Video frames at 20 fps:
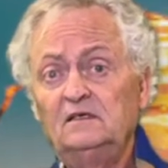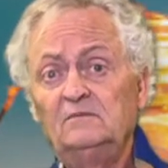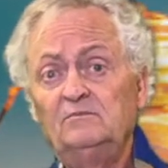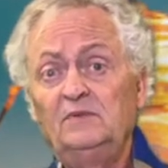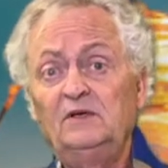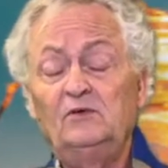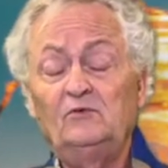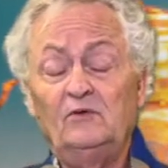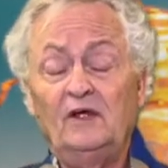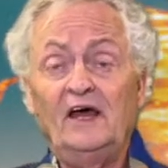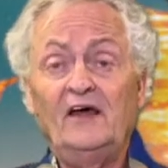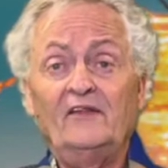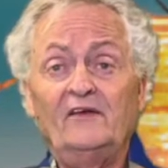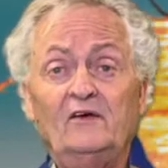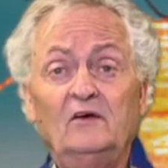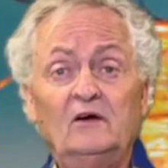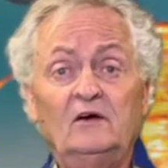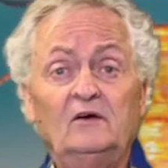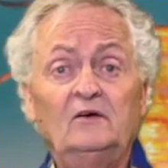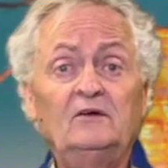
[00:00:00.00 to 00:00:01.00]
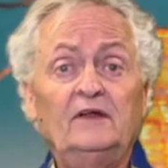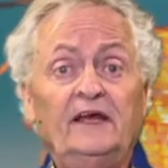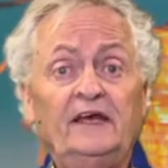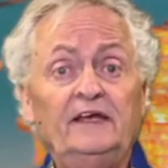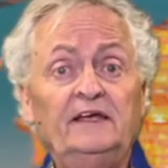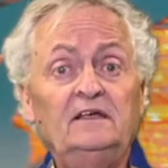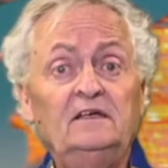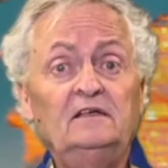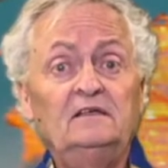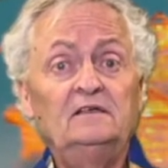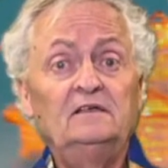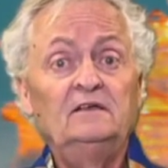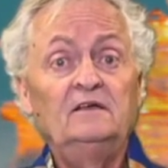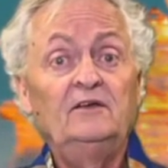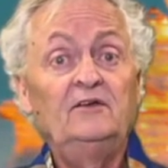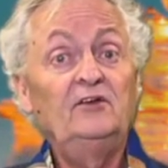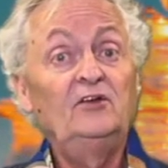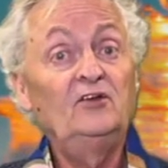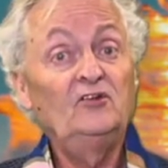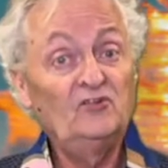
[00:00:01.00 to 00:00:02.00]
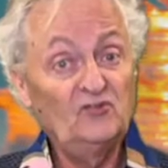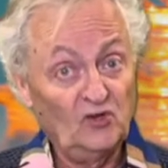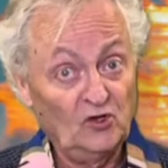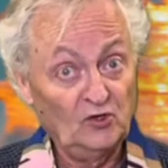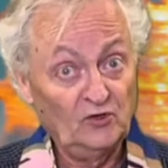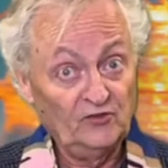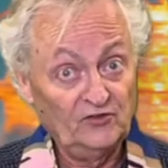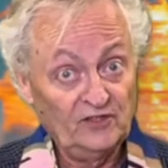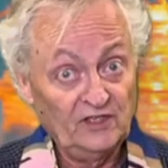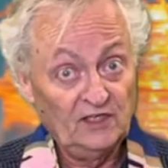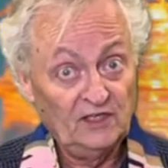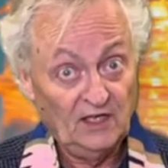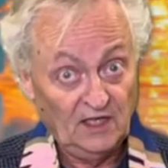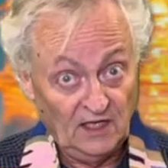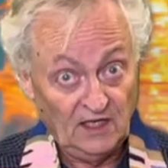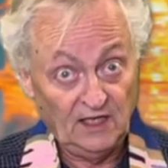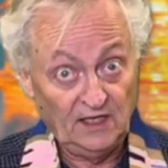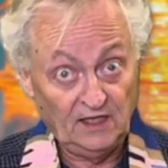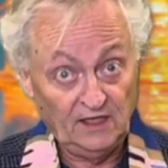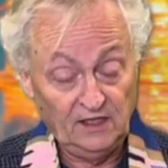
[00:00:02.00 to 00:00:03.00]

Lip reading: but rather on a desert island.